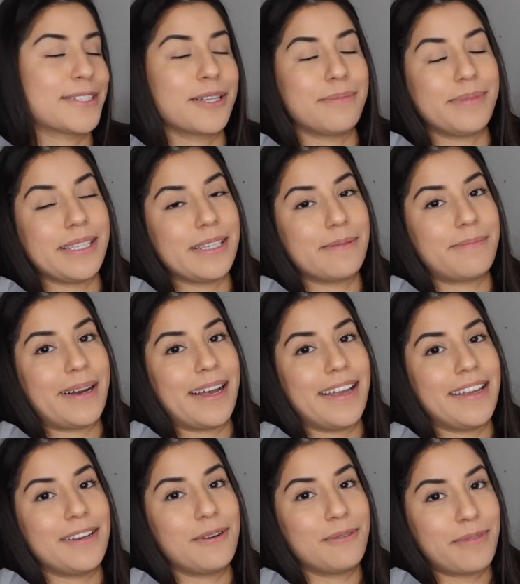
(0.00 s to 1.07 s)
could be
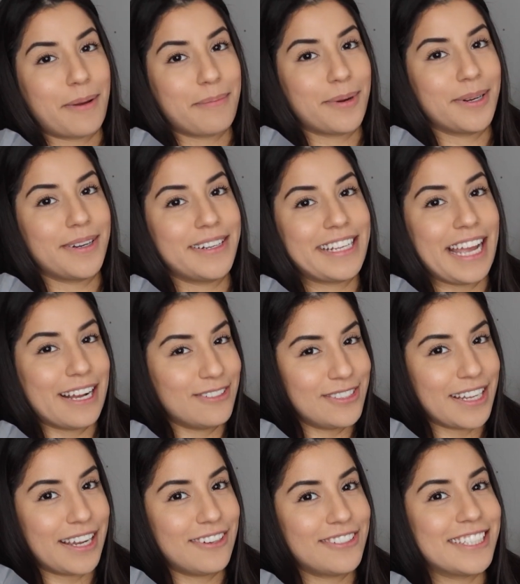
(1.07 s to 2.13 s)
my November
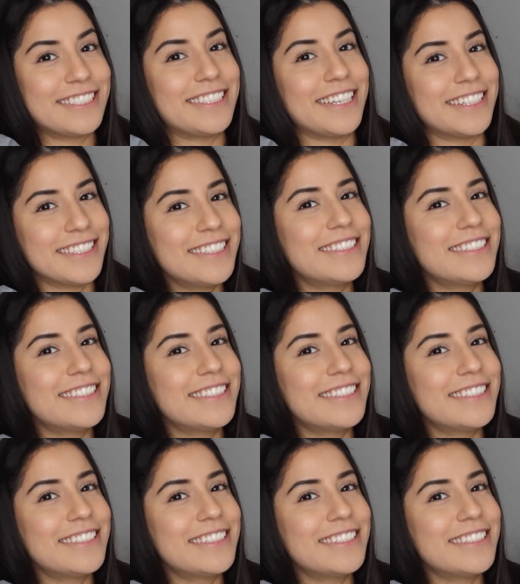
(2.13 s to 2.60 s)
countdown until